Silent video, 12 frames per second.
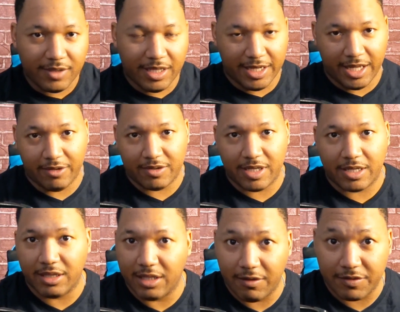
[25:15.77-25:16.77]
and now it's
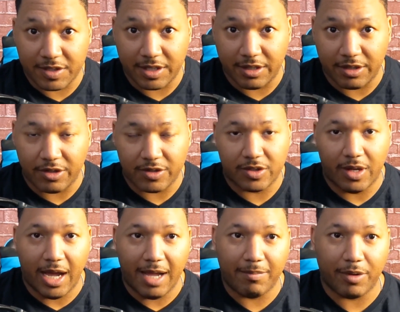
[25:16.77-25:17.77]
like a love seat, you know. So
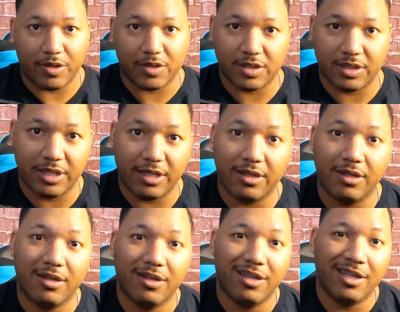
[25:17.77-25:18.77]
I personally
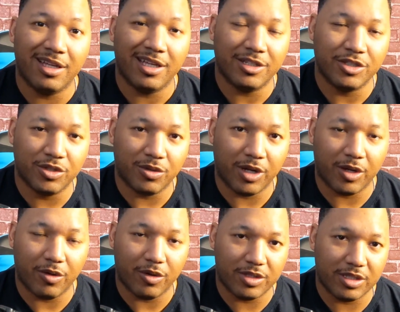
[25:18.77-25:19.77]
enjoy
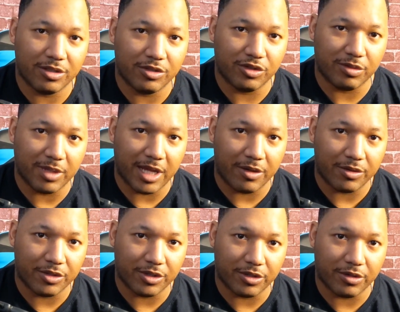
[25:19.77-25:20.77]
going to the Dream
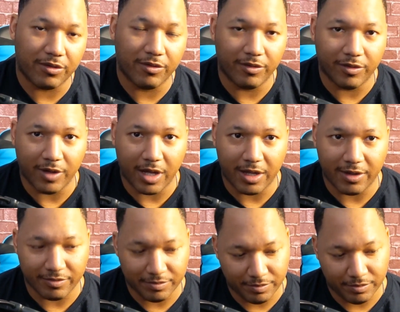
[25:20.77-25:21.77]
Lounger uh,
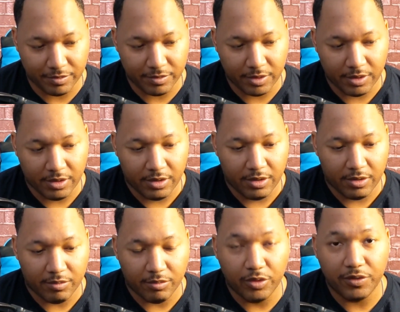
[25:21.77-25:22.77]

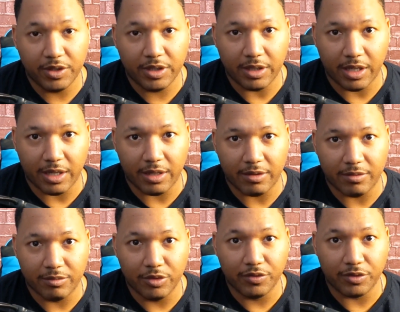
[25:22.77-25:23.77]
movie
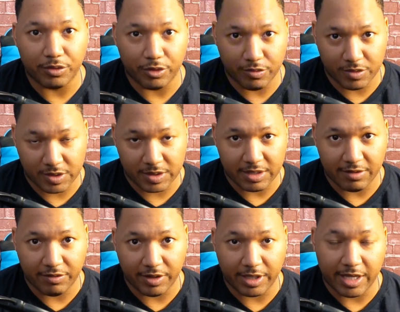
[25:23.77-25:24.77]
rooms and
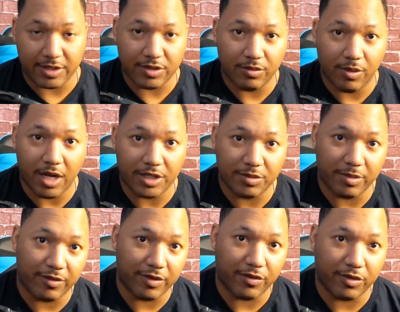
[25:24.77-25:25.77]
stuff like that to watch
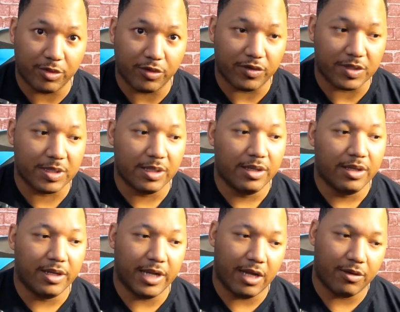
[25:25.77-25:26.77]
my favorite movies.
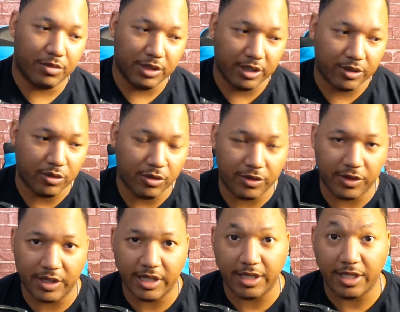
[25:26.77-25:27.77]
Now, a really cool
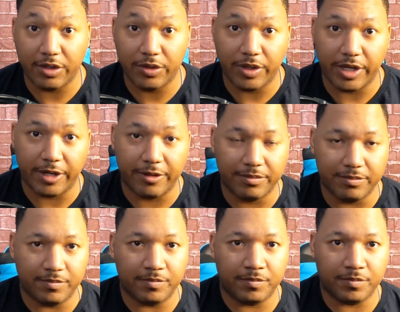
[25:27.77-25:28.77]
thing that they do here
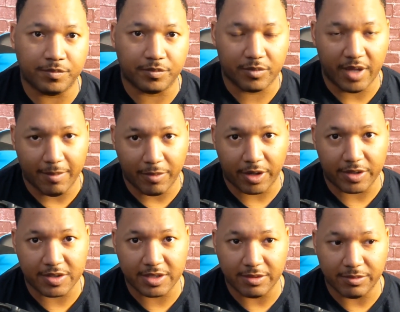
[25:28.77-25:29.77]
at
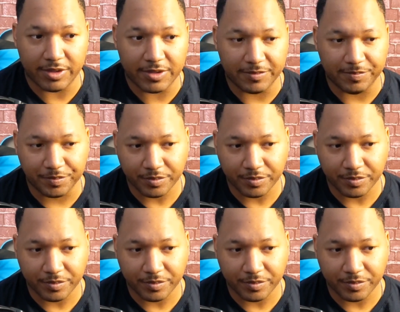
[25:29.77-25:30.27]
Marcus Cinemas,